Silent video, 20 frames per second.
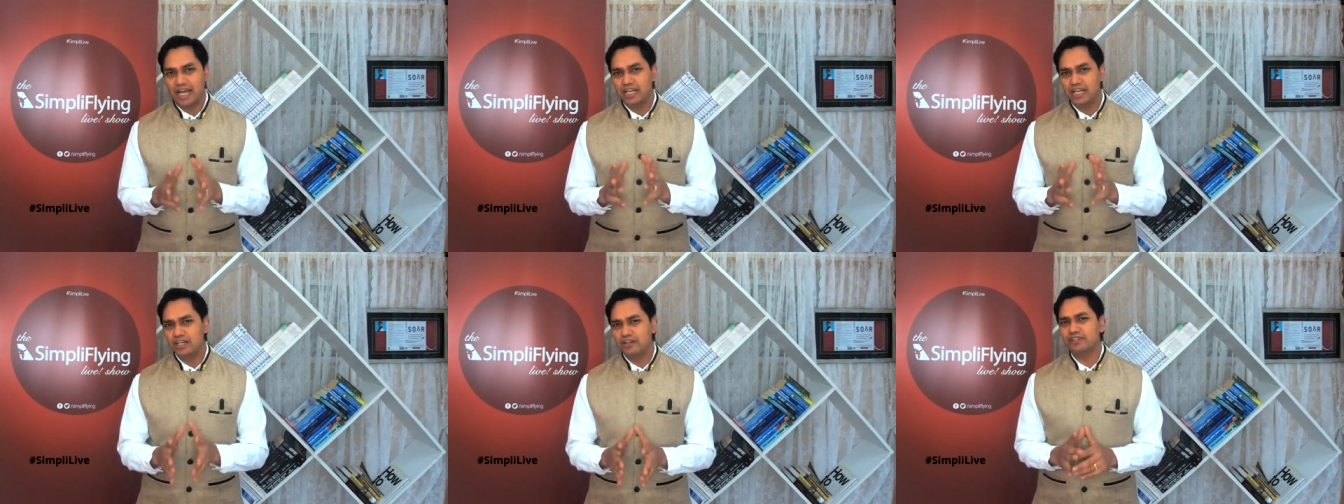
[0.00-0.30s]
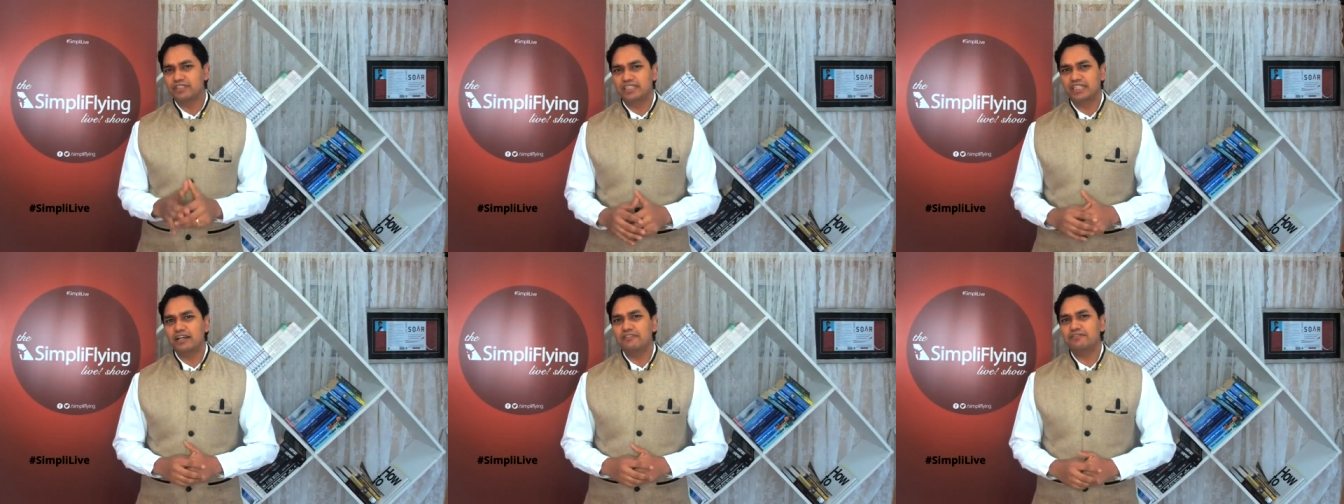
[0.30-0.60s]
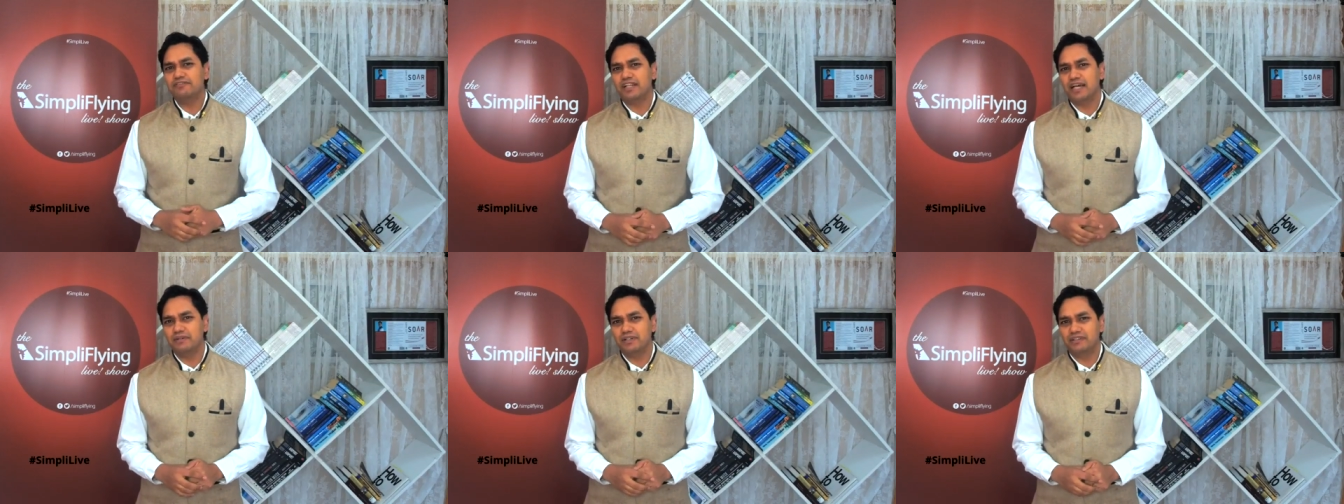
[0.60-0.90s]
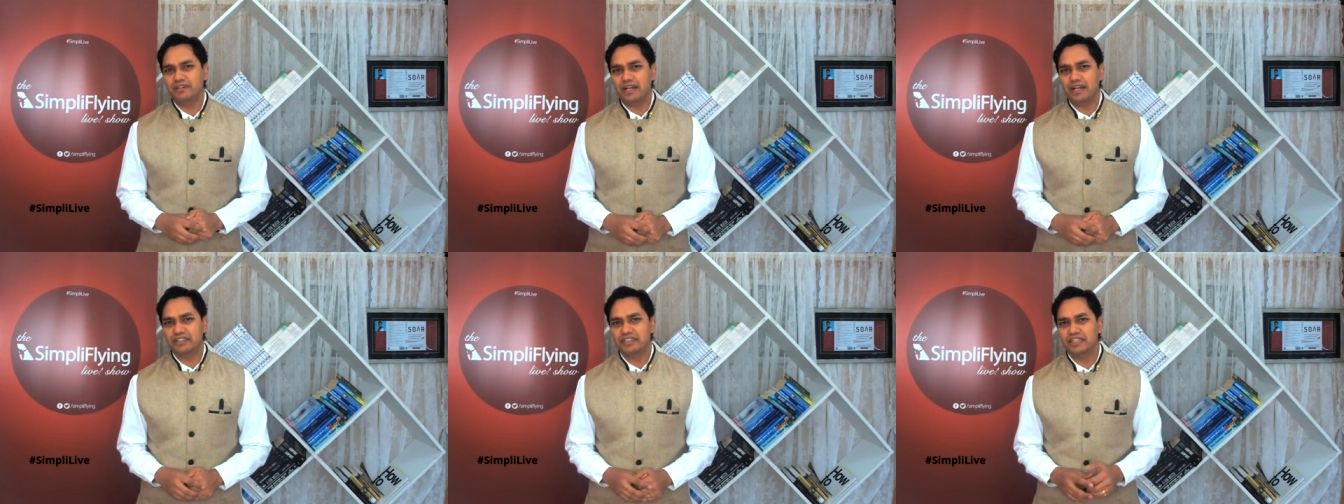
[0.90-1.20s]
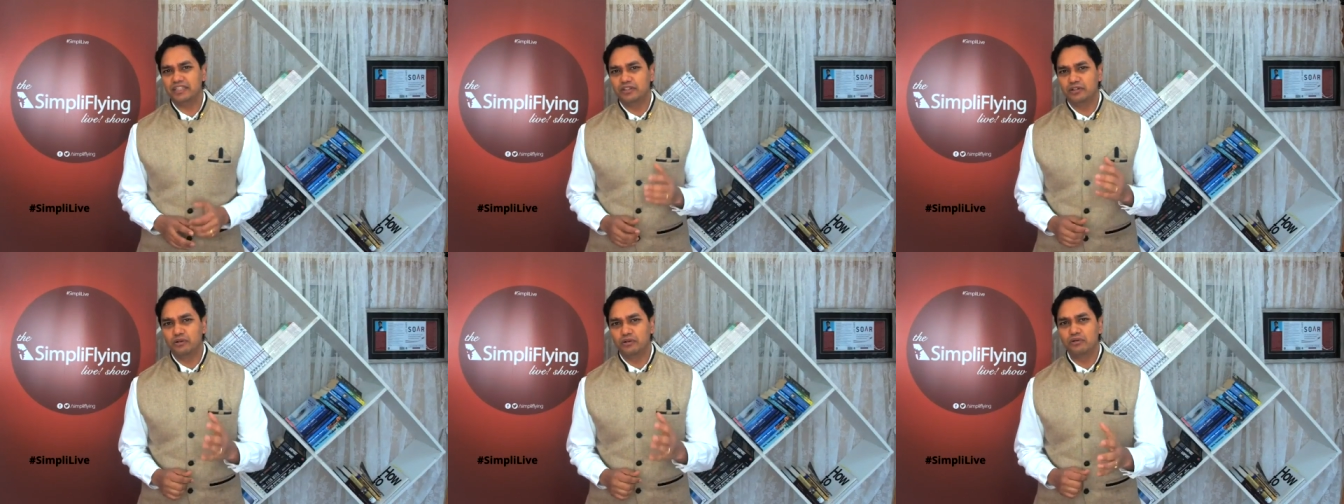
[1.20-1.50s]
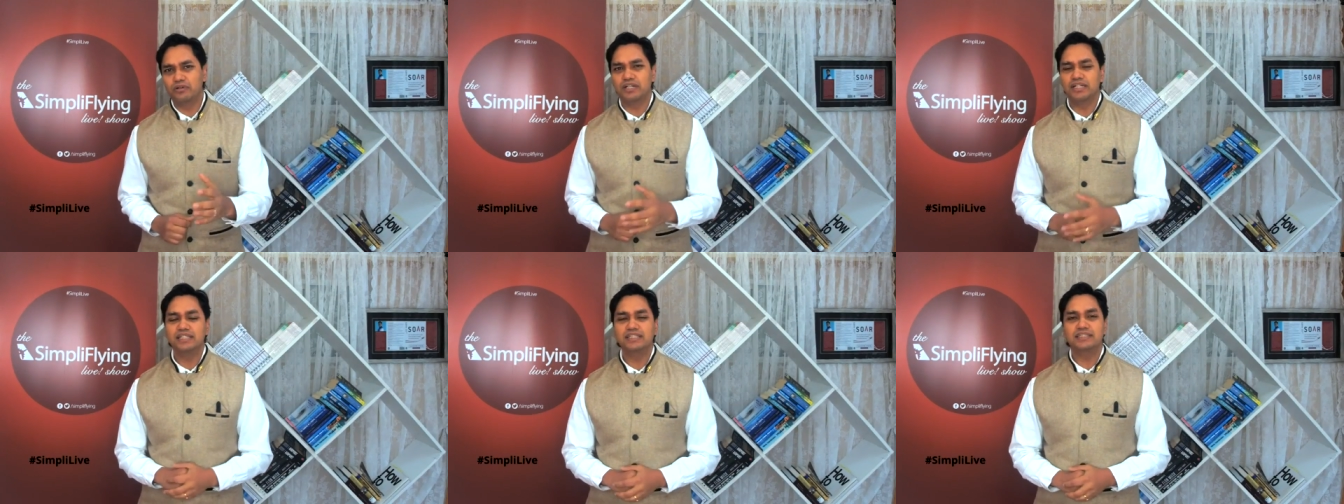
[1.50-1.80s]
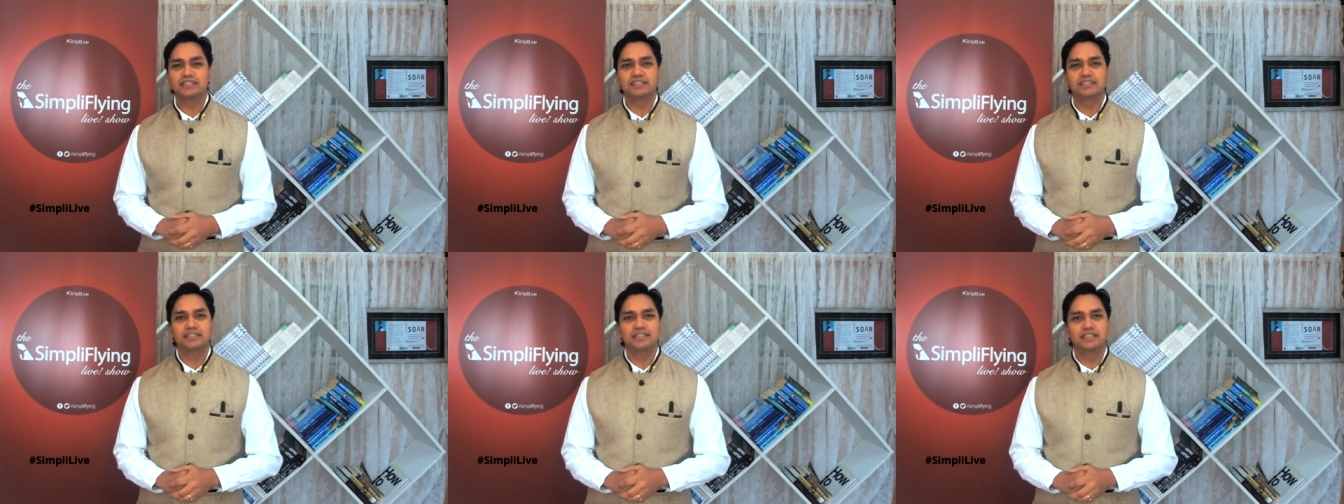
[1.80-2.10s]
and you have a tough time attracting
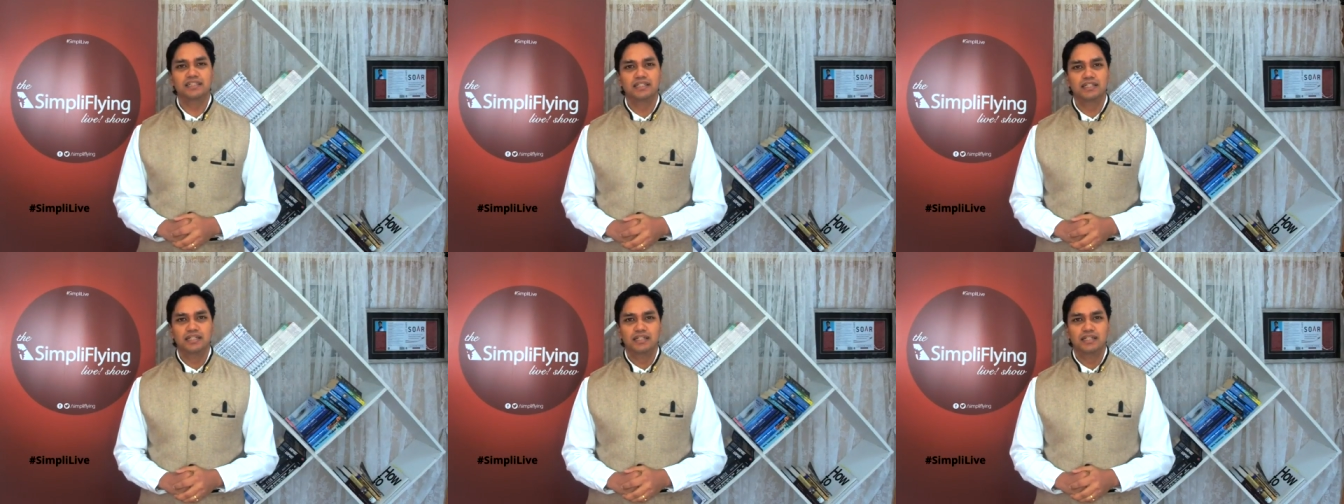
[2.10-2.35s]
tourists